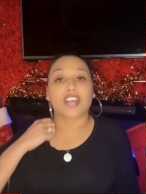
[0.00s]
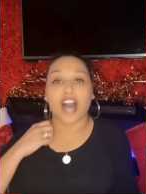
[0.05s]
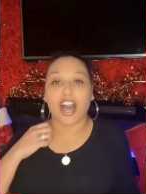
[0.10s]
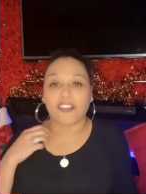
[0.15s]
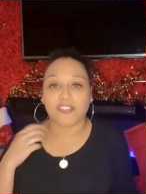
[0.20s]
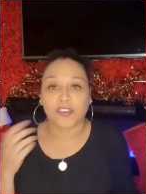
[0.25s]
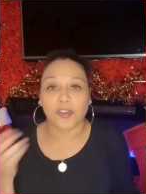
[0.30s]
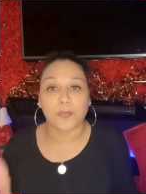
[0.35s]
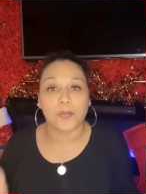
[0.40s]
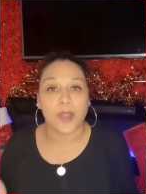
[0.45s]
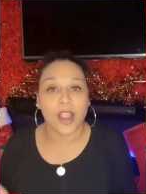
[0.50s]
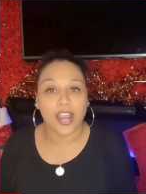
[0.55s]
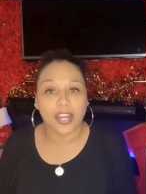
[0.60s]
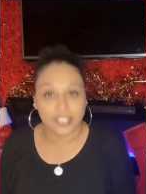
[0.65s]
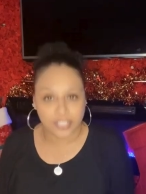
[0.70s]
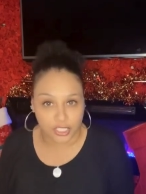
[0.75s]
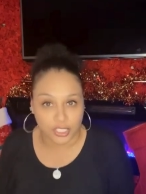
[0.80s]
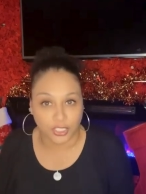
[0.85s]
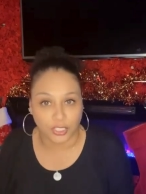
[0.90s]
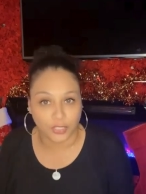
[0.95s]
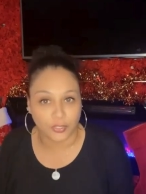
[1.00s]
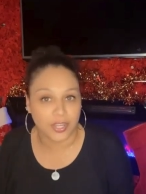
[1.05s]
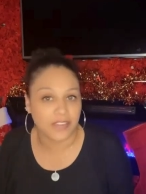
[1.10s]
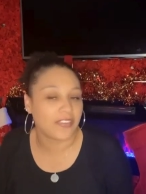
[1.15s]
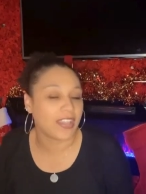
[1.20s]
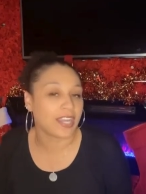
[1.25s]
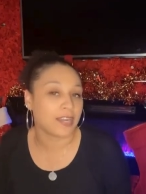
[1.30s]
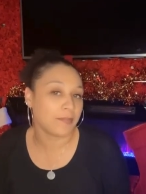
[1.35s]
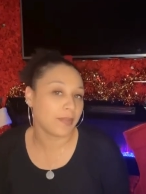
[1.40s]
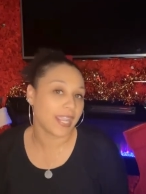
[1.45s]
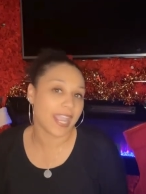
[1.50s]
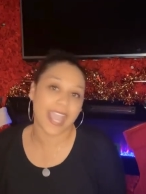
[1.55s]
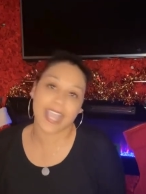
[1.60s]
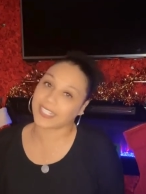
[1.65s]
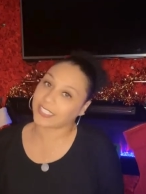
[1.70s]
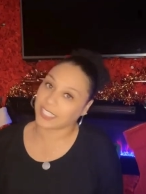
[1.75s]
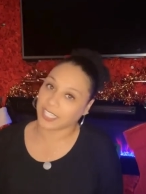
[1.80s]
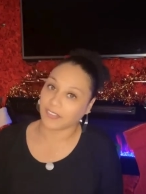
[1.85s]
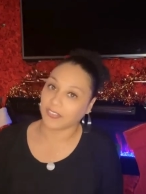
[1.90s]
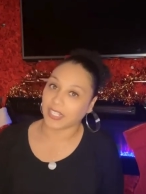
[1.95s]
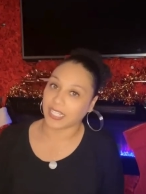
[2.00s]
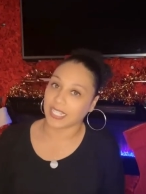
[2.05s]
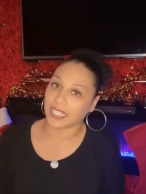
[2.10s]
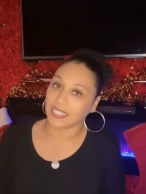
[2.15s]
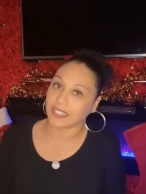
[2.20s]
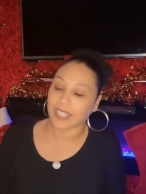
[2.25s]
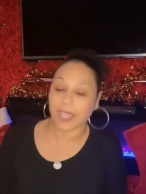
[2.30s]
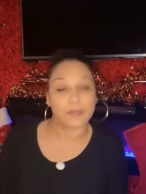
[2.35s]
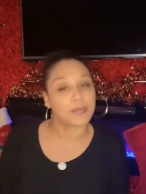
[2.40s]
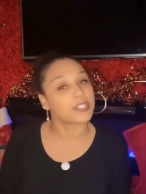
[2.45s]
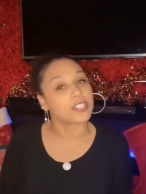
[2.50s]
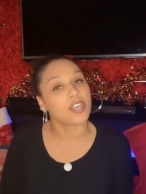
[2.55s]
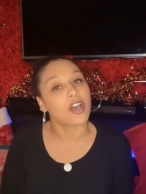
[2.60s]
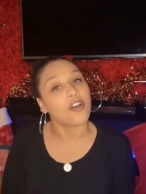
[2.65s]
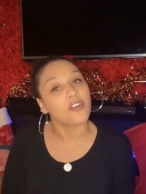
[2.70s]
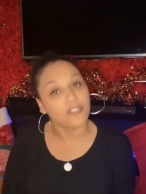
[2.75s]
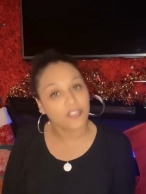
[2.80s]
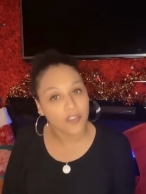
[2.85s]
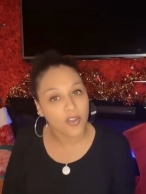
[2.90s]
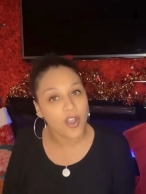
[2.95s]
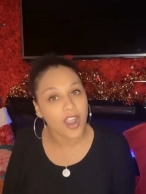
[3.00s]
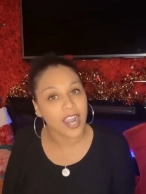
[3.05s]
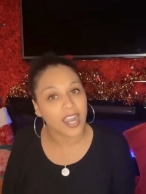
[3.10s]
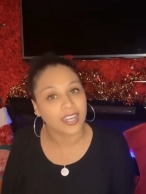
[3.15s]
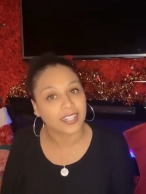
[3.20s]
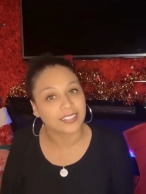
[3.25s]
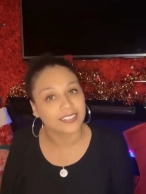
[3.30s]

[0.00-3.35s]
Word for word: for part two of Enemy Activities, episode four,